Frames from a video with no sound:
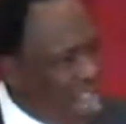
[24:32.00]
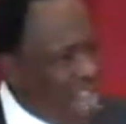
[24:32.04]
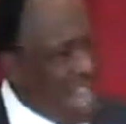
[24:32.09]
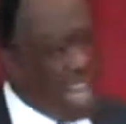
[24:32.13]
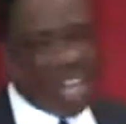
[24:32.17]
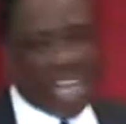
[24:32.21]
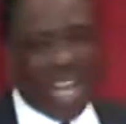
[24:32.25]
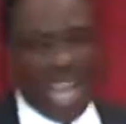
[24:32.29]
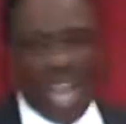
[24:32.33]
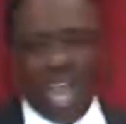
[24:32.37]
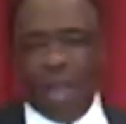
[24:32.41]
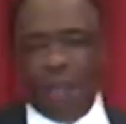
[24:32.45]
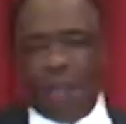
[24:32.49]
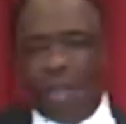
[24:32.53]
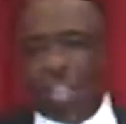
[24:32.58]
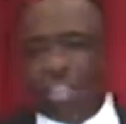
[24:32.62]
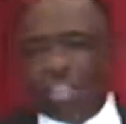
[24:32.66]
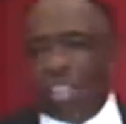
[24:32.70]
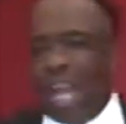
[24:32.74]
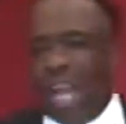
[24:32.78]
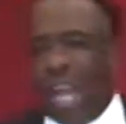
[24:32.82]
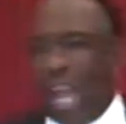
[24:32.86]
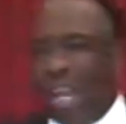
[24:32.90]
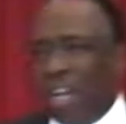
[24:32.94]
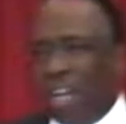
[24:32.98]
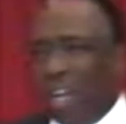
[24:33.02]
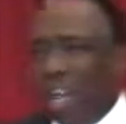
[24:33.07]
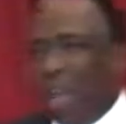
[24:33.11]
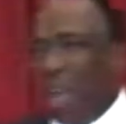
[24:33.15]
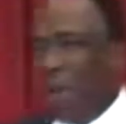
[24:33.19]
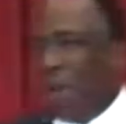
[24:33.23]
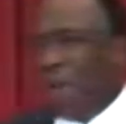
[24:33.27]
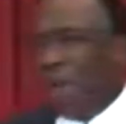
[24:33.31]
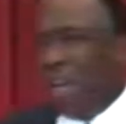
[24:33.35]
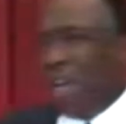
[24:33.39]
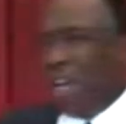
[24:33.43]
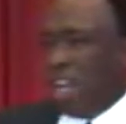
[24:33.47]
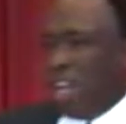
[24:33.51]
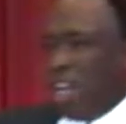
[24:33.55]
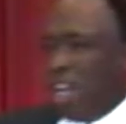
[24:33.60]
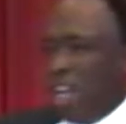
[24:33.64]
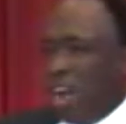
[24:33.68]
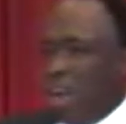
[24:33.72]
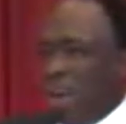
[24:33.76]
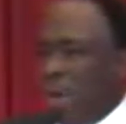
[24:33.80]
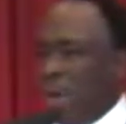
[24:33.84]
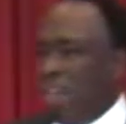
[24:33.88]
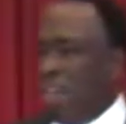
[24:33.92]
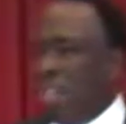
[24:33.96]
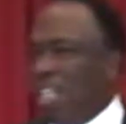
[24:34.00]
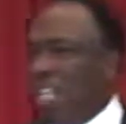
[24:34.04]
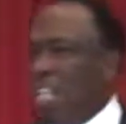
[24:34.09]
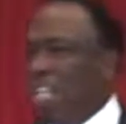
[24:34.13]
And they will stand up, you know,